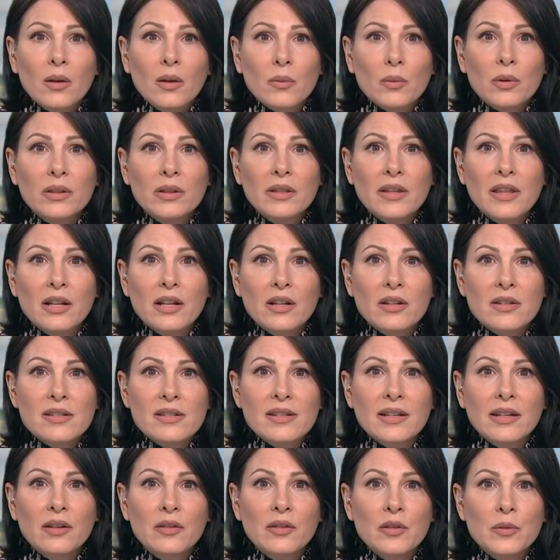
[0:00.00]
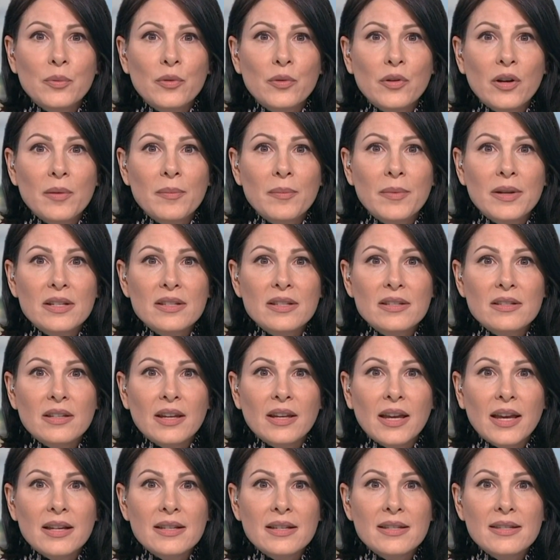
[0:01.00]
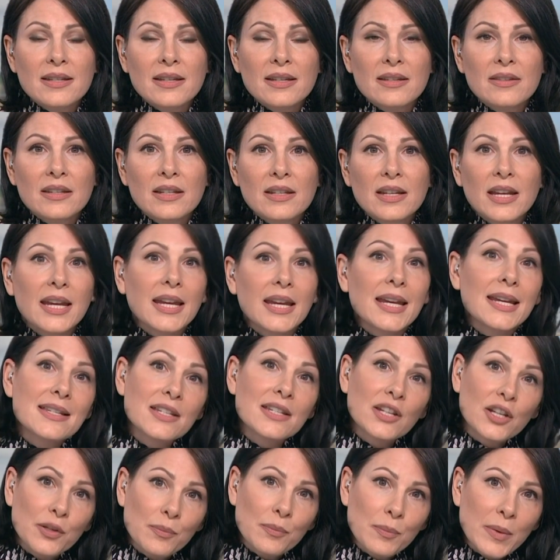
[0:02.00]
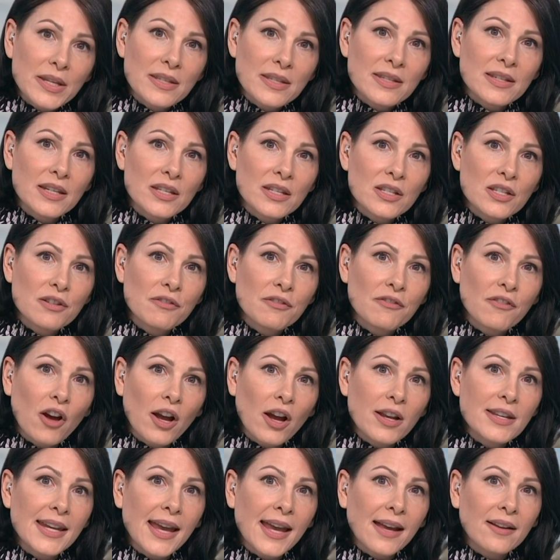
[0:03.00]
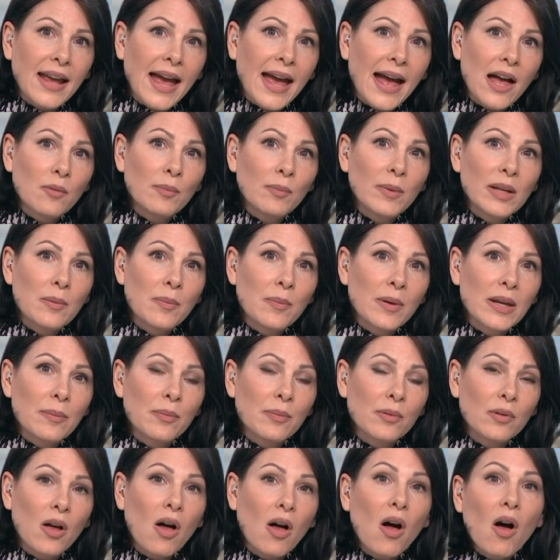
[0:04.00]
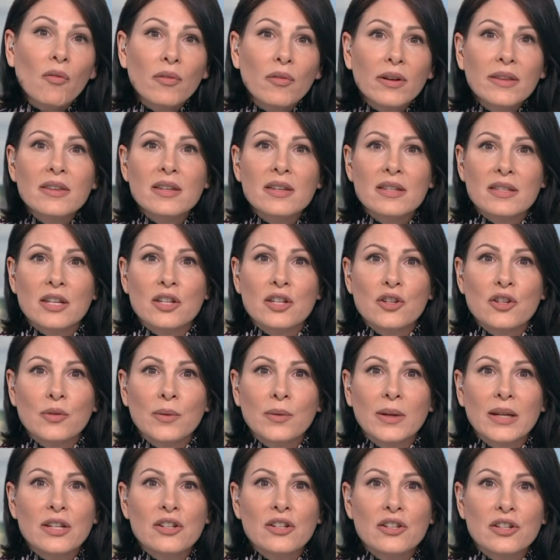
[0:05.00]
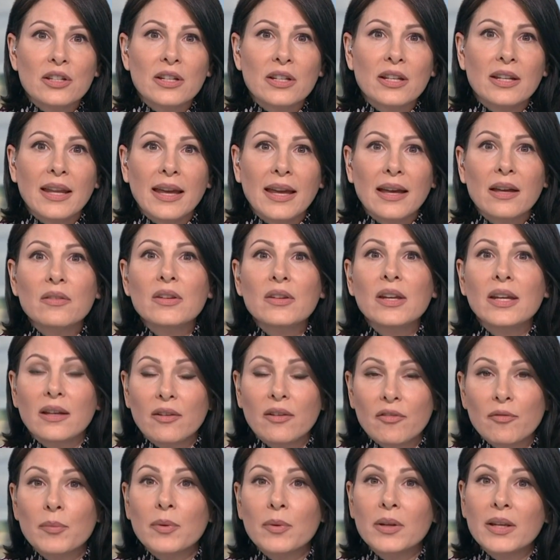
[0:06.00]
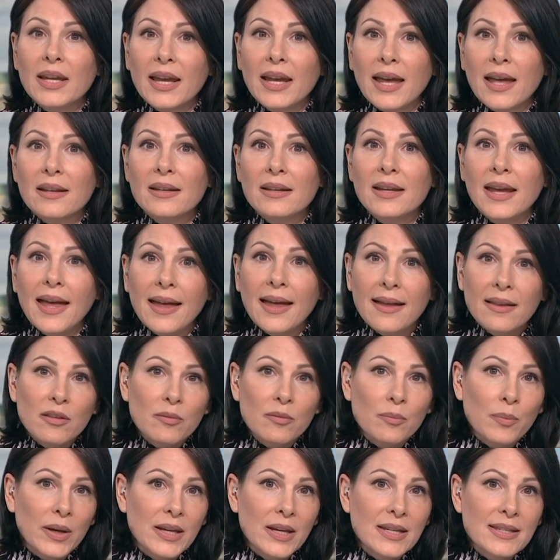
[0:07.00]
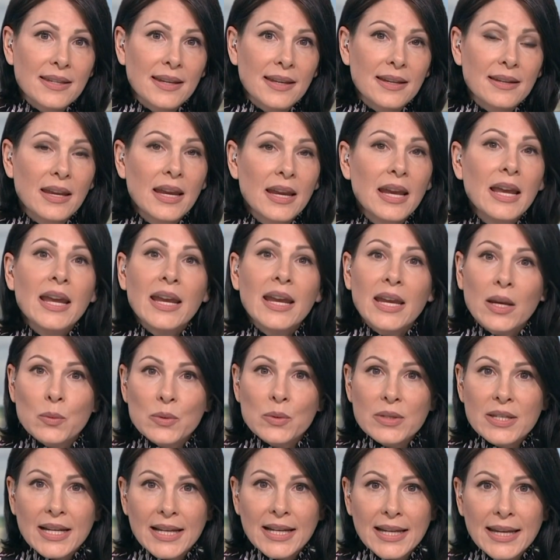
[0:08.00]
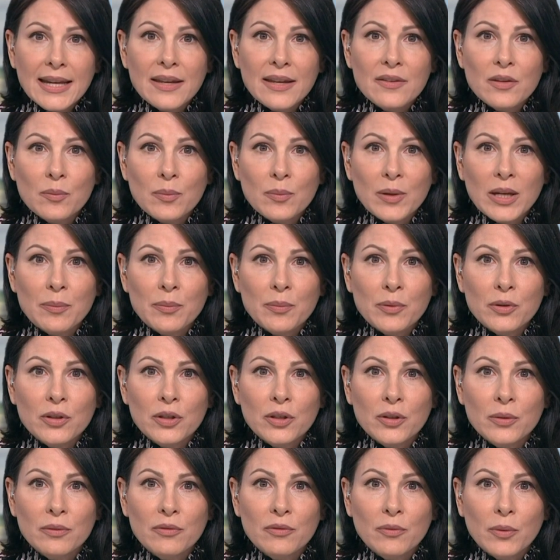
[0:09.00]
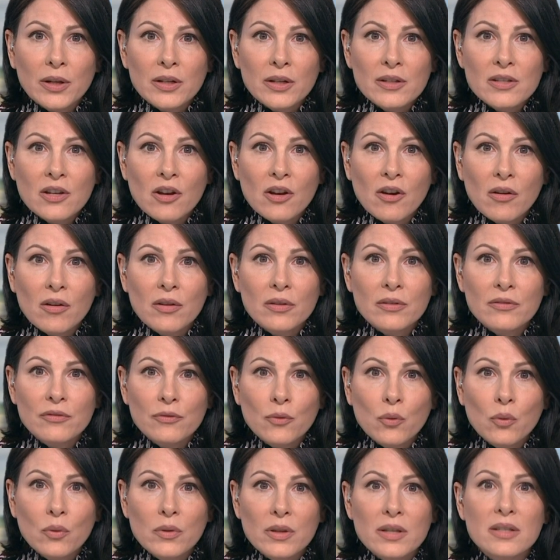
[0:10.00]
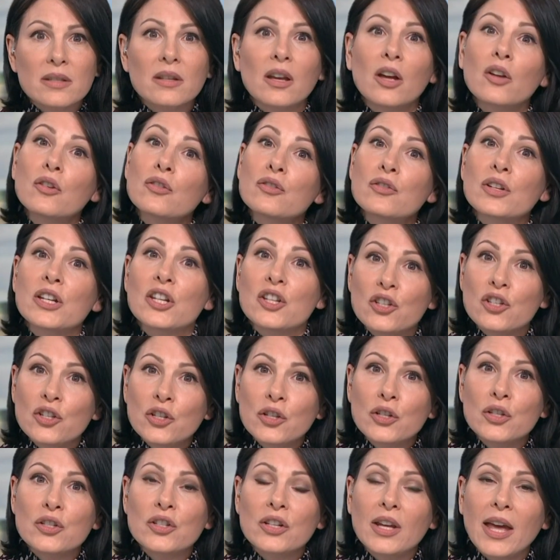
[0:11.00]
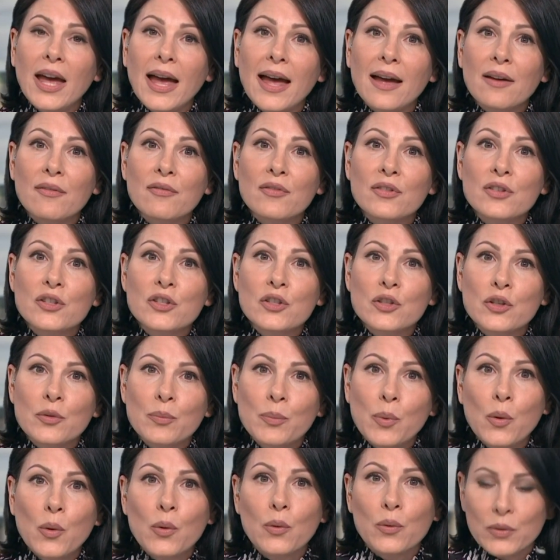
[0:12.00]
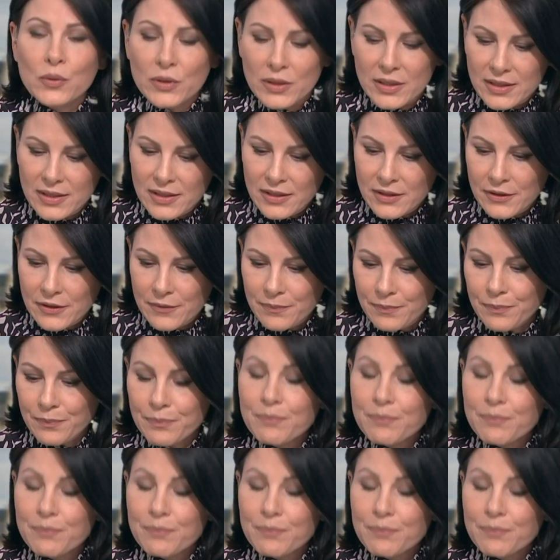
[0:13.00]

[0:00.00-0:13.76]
Well, in the last hour, the Prime Minister has said that he is committed to finding out how many people are in this situation and how the government can help. He said it was clear that people who have worked hard for this country should have supports.